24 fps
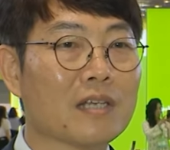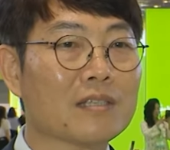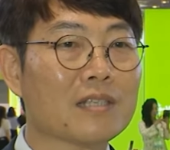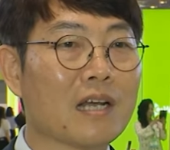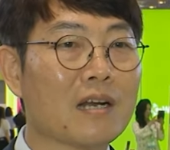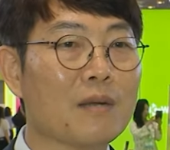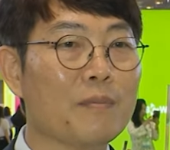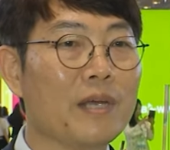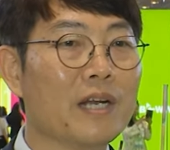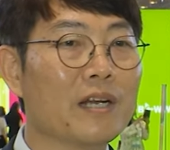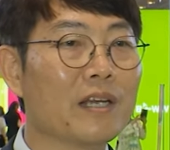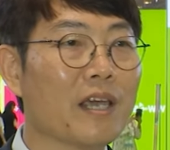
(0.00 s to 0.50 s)

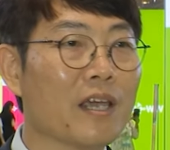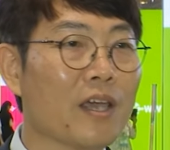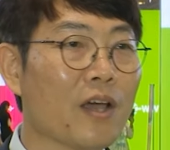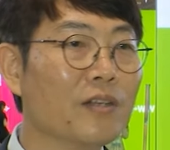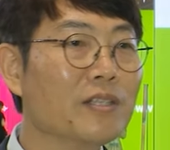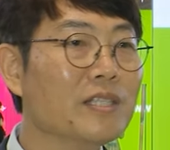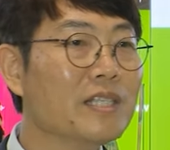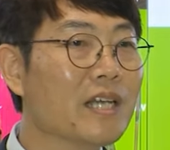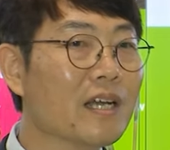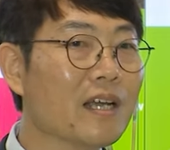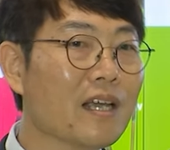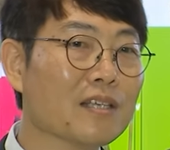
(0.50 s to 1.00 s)
securing
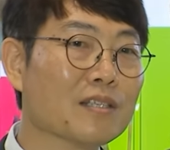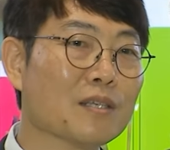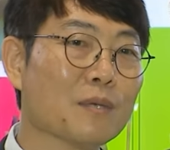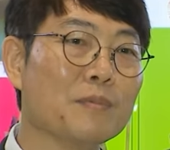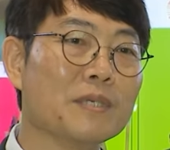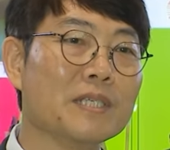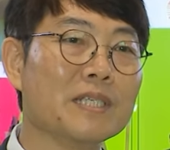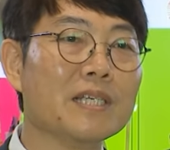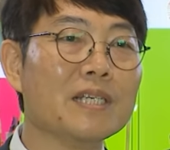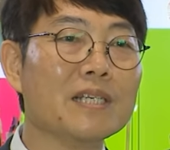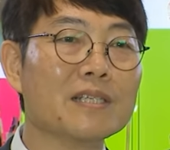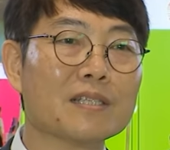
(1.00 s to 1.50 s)
over
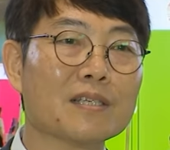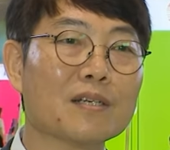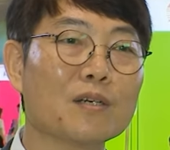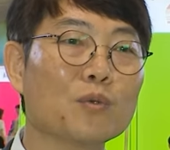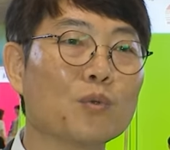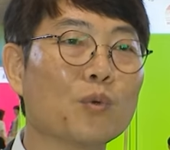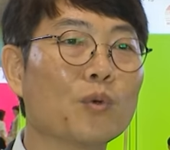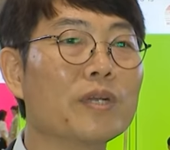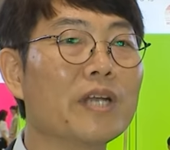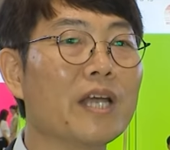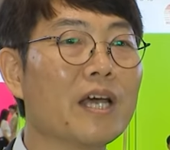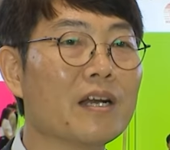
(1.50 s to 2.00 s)
eighty million
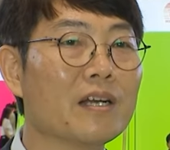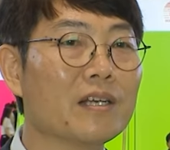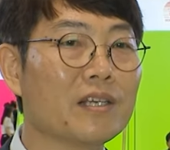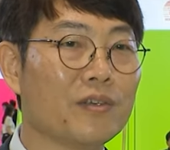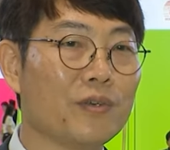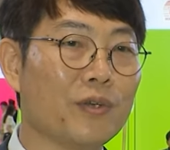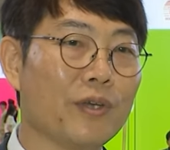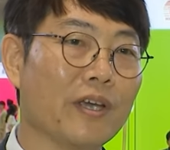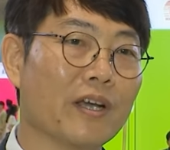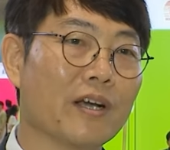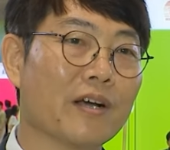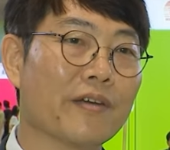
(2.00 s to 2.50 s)
dollars
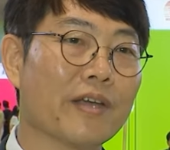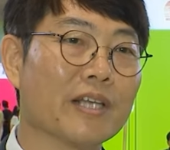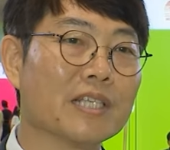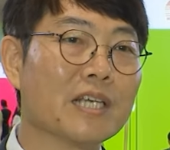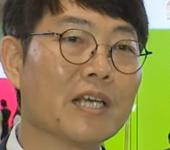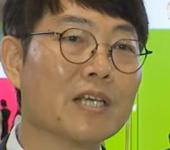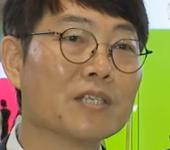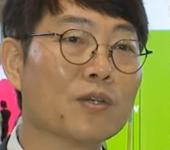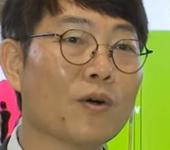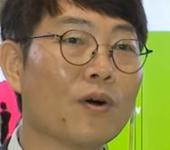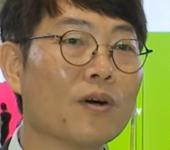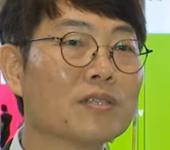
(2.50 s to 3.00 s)
in
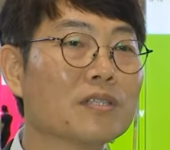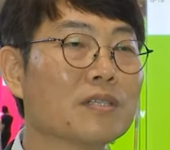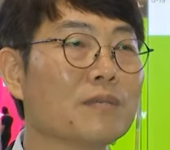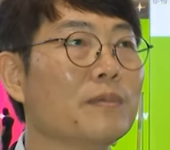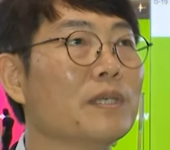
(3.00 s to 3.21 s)
contracts.